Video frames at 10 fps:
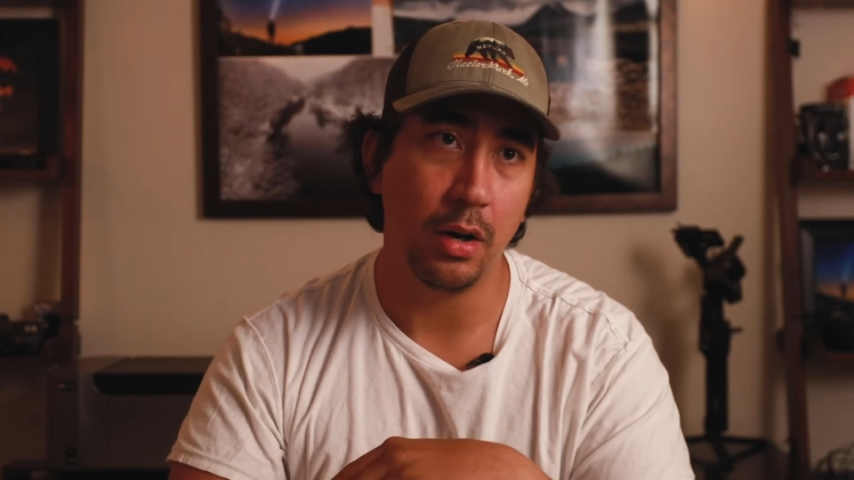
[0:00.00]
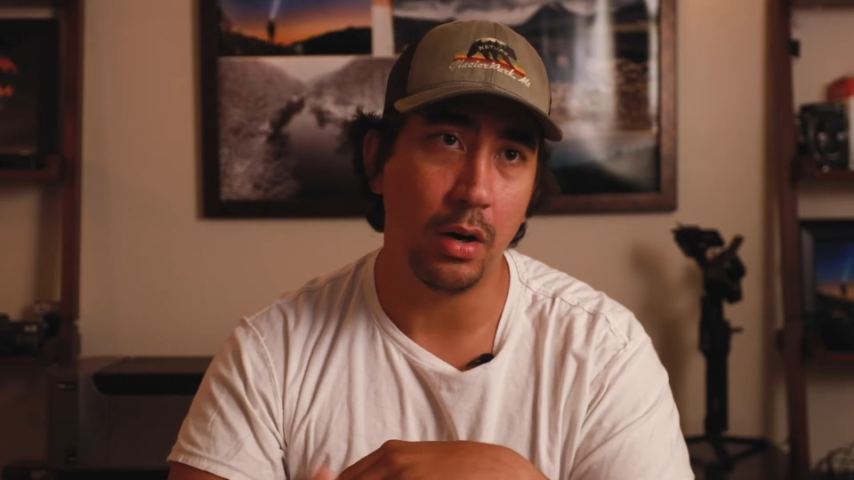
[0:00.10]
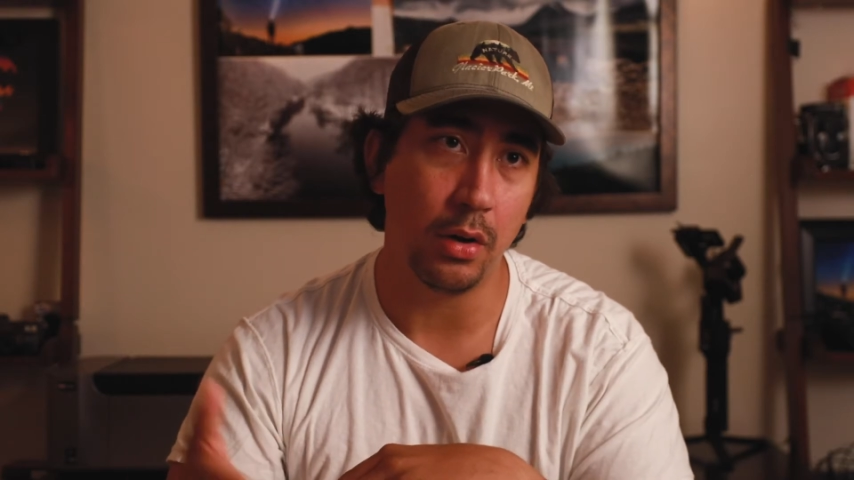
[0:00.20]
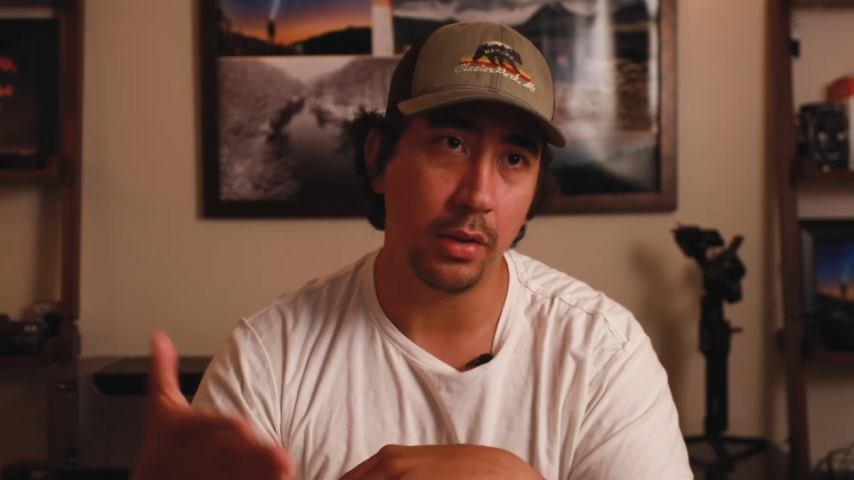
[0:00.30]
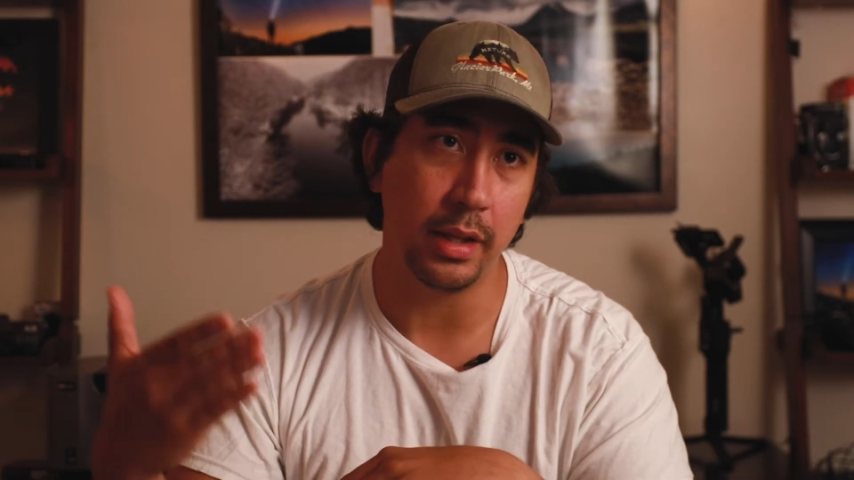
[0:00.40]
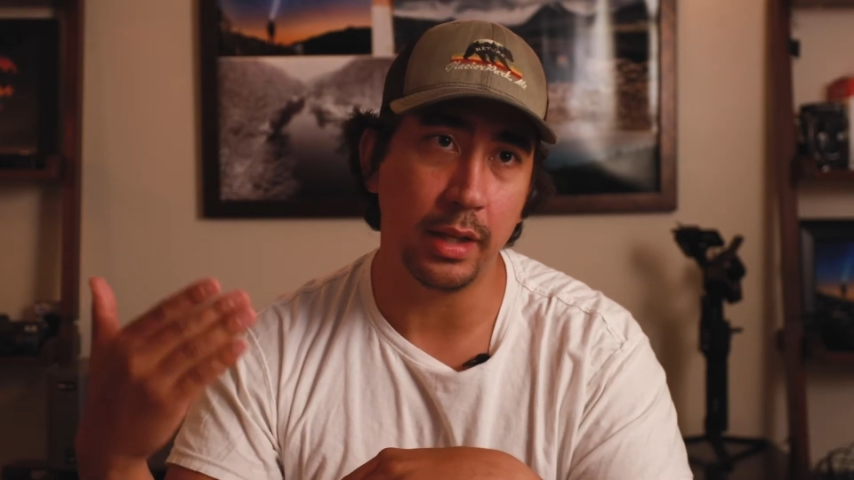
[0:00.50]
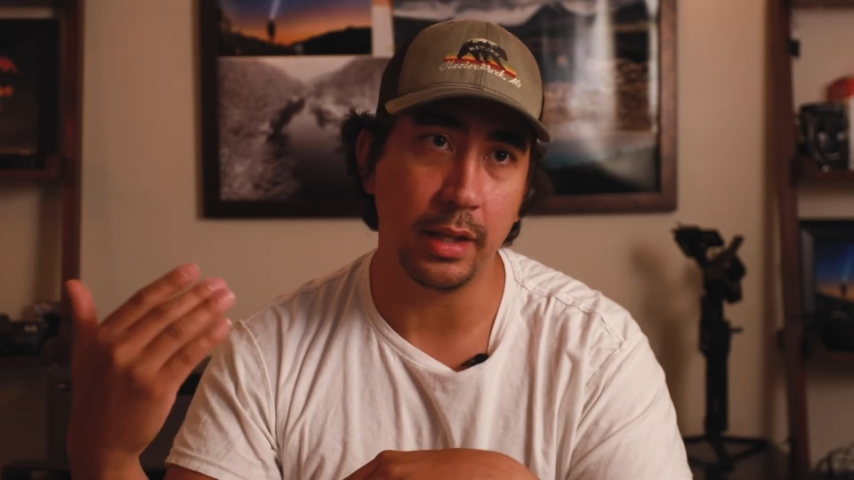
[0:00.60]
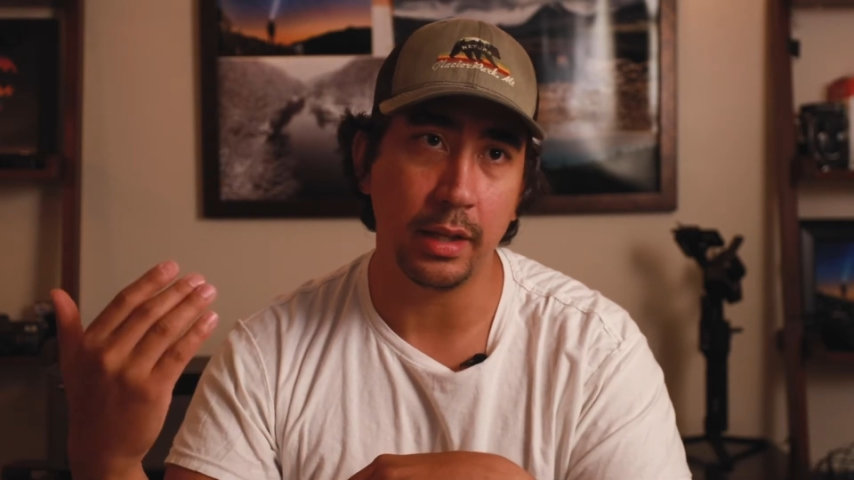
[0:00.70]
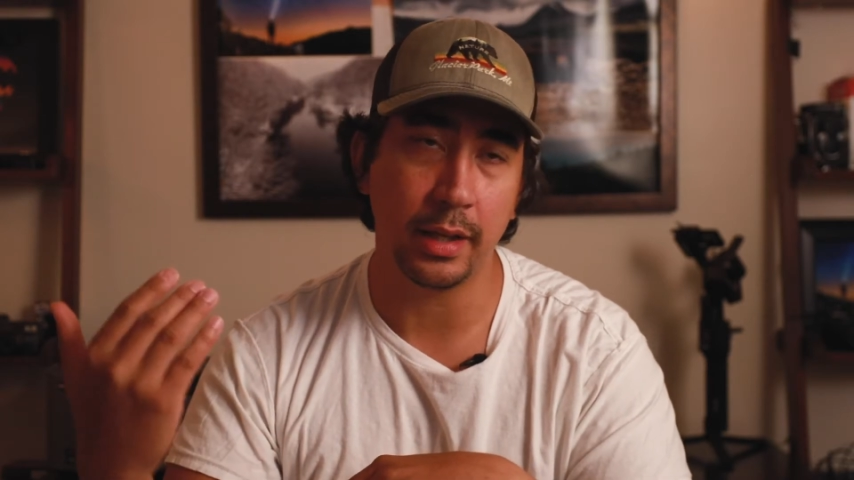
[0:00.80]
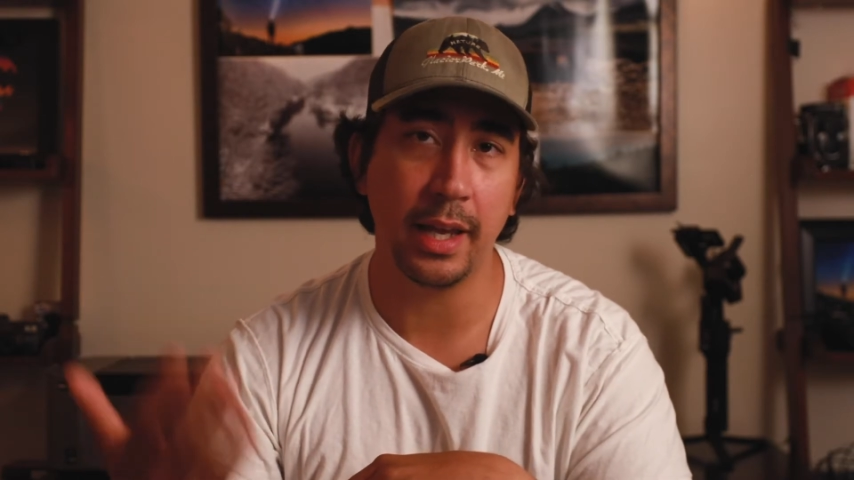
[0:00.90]
on
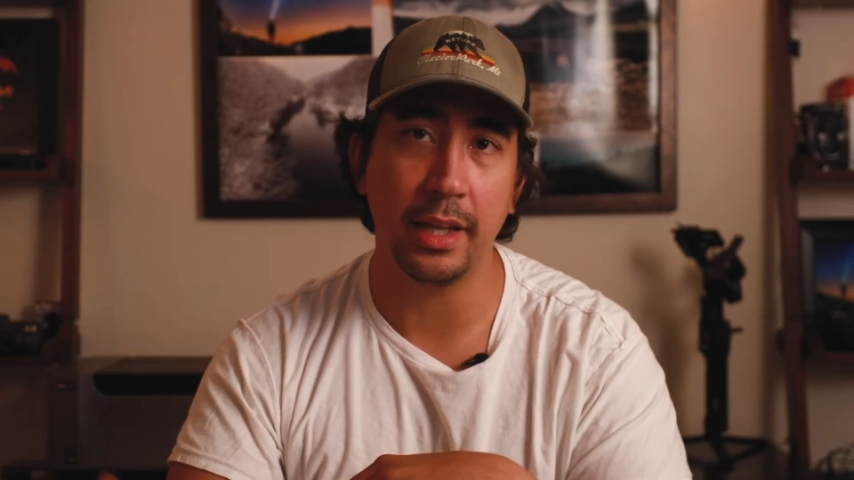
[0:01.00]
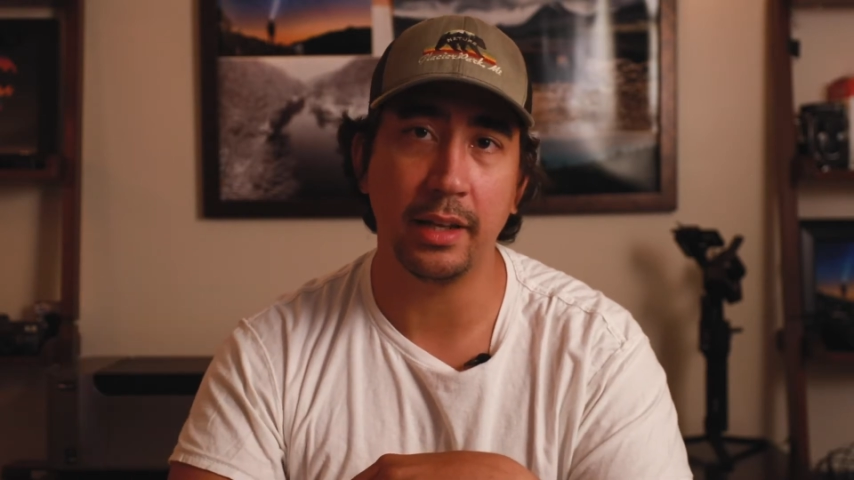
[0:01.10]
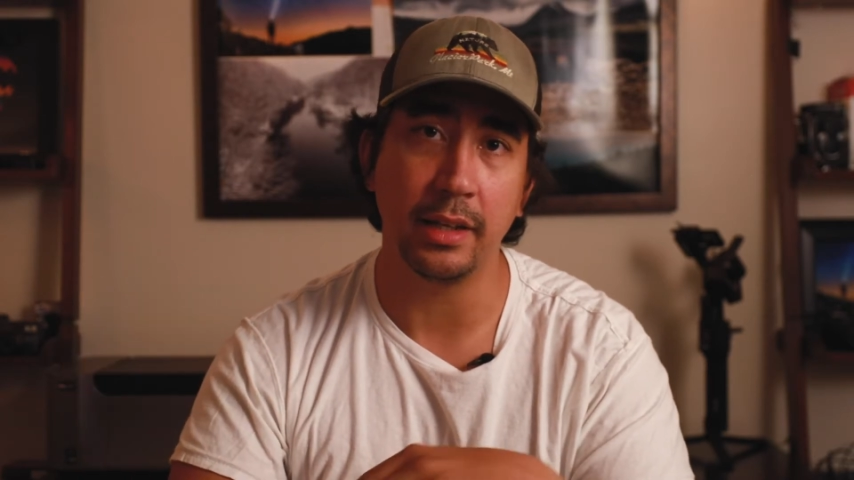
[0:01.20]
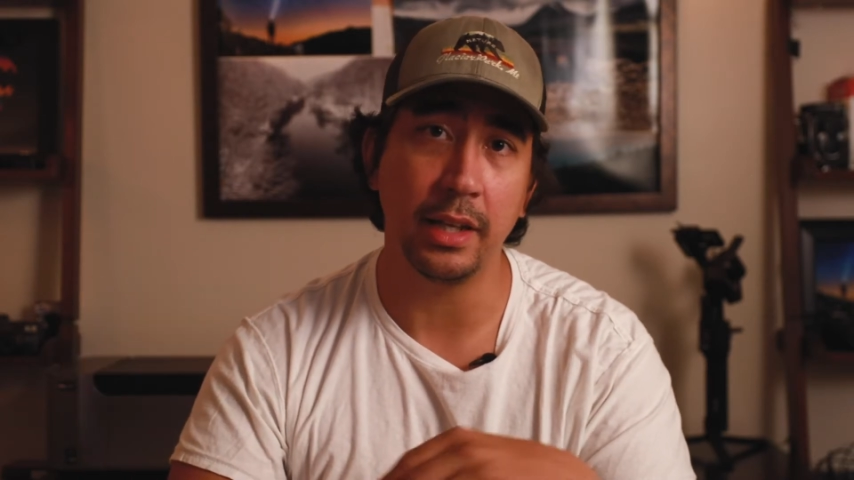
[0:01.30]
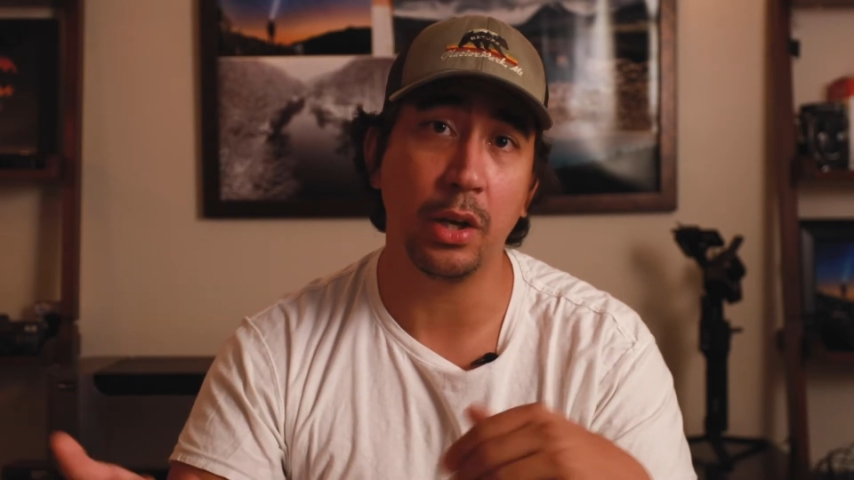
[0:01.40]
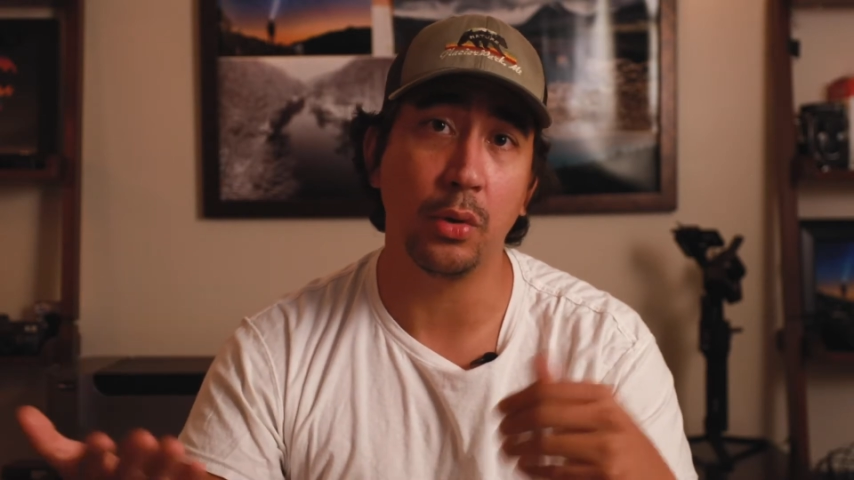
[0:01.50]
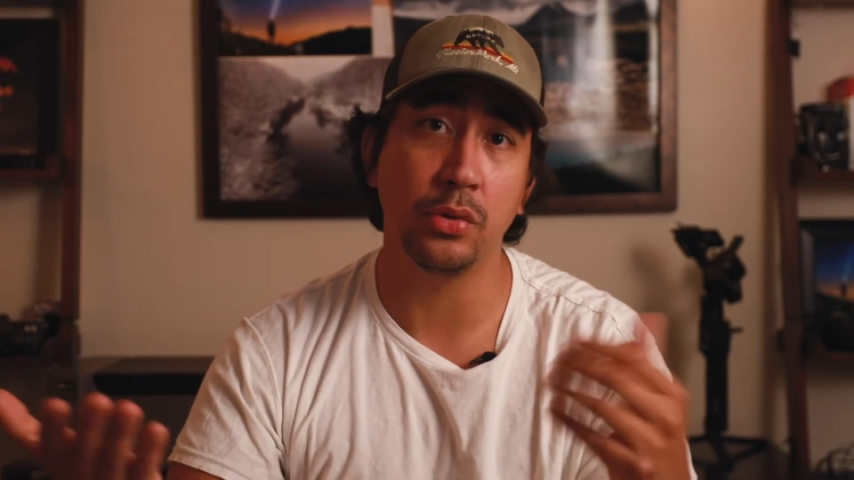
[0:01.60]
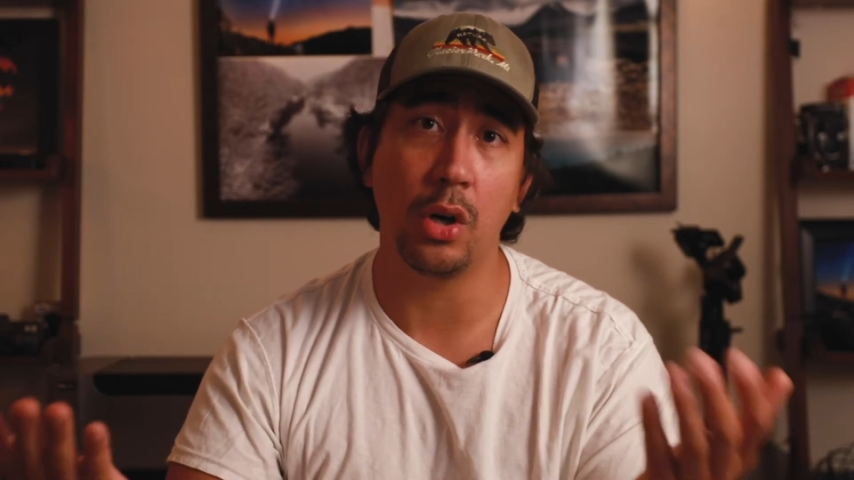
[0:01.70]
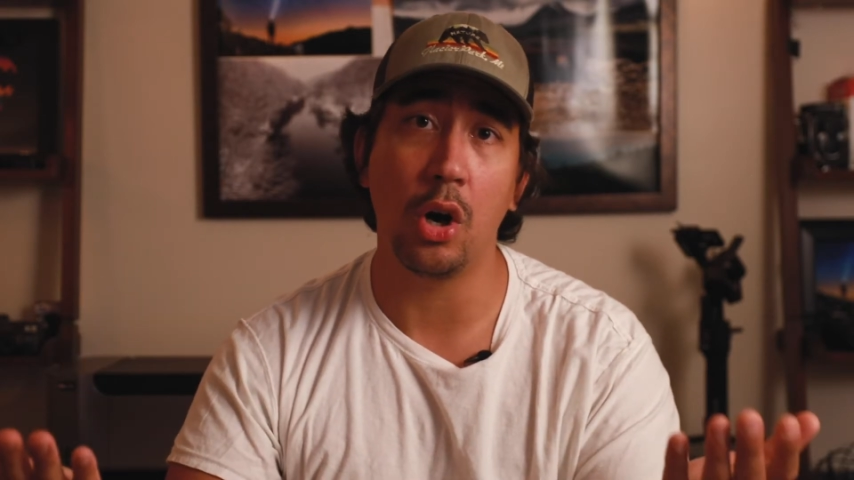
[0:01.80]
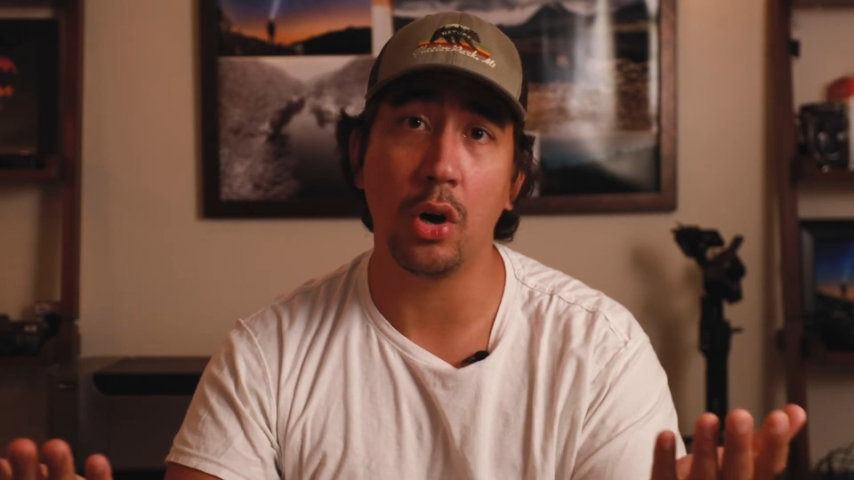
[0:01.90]
the Canon
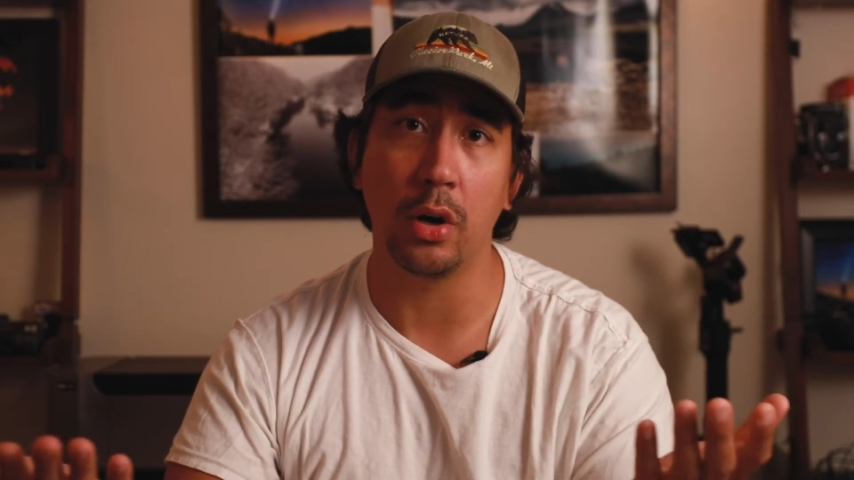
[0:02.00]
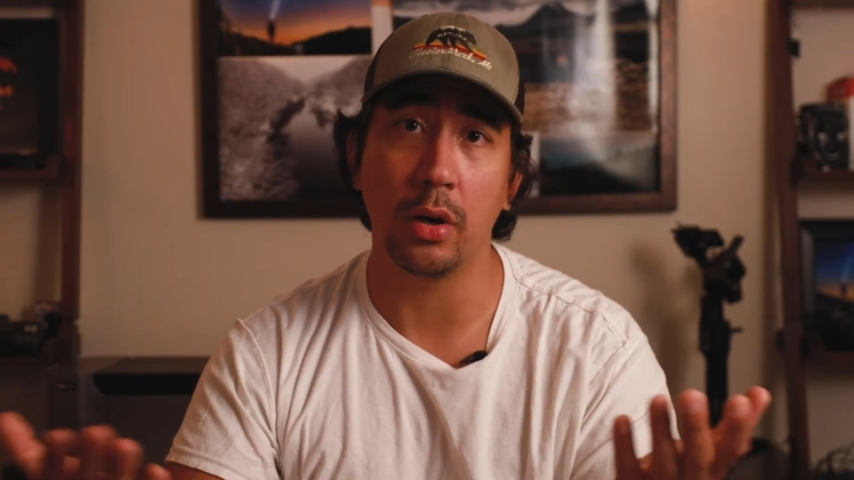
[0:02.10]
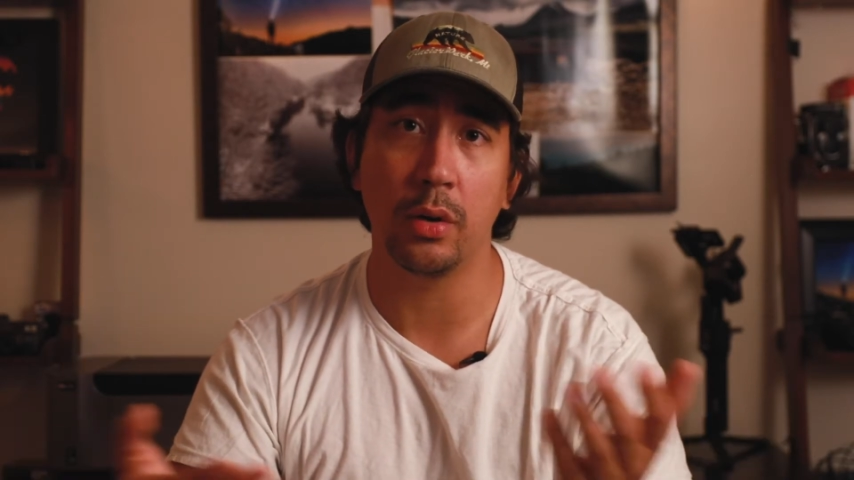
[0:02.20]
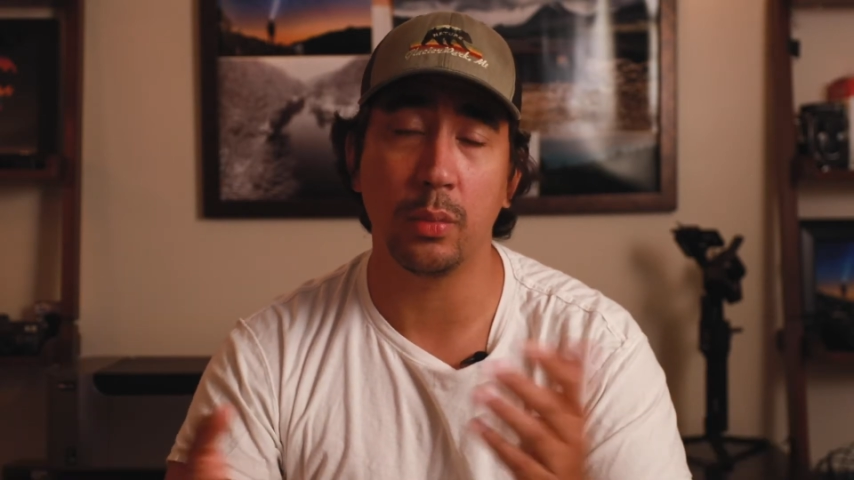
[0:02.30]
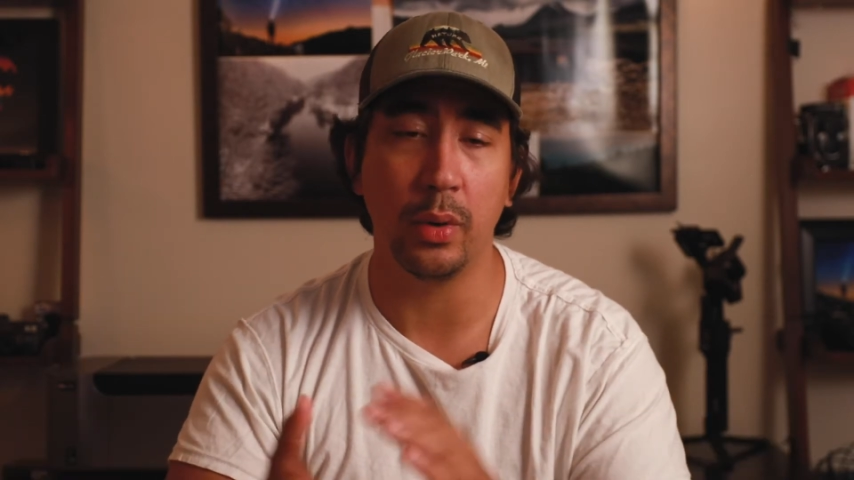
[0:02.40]
EOS R,